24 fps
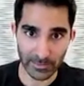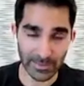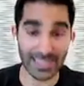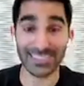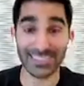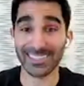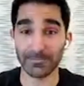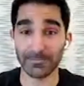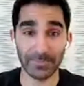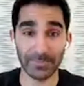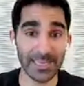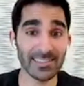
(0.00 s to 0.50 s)

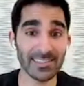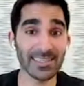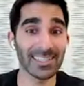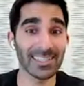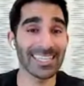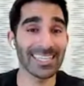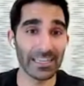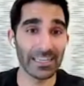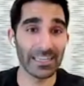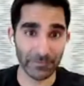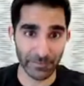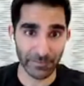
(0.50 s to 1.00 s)
that's
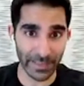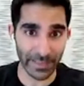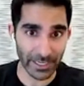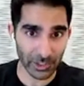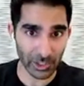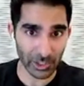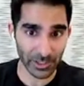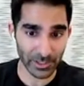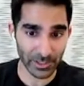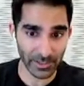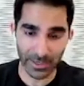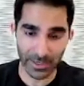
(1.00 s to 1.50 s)
basically
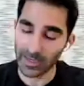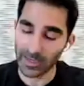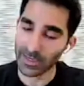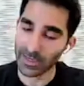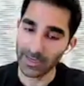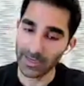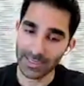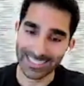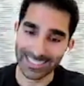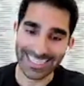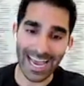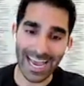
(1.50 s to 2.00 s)
inflation,
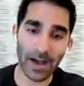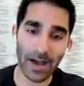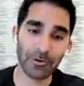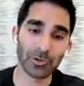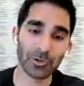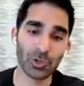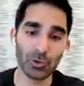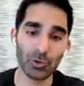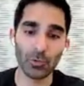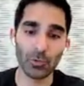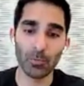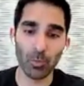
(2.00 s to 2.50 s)
down
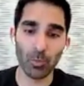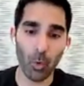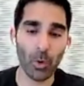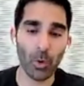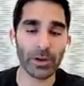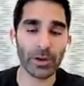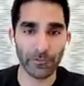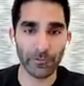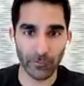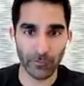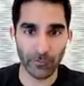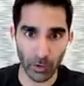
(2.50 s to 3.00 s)
to
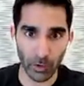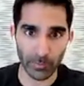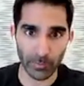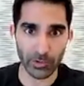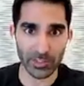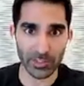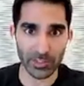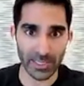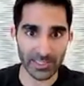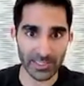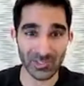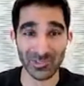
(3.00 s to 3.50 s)

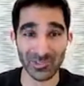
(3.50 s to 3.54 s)
0.4%.